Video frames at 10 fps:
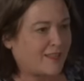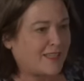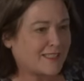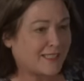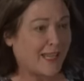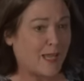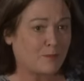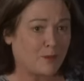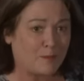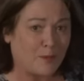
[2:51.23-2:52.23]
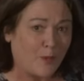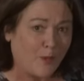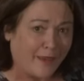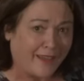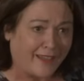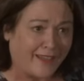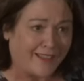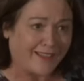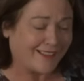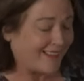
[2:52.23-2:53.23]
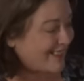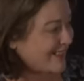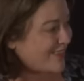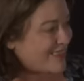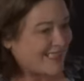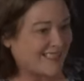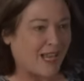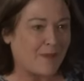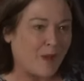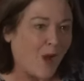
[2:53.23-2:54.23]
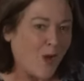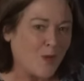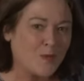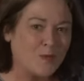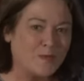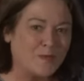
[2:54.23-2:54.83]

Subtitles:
that he's a Canberra boy, so he's just come home.